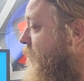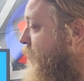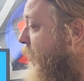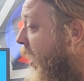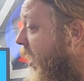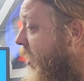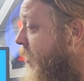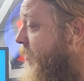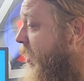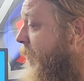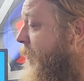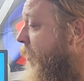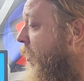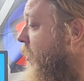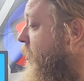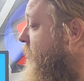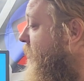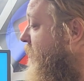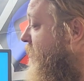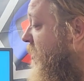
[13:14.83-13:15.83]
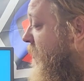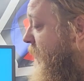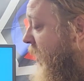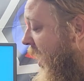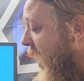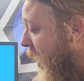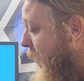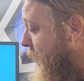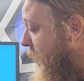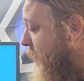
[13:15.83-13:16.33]
proud of my purchase. I'm
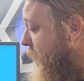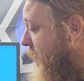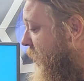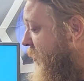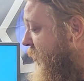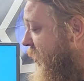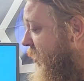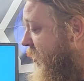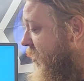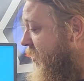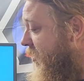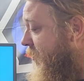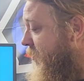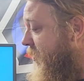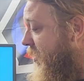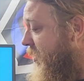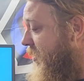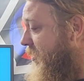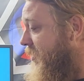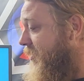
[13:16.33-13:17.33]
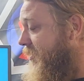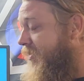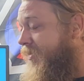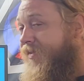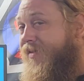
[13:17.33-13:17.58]
happy with it. I mean,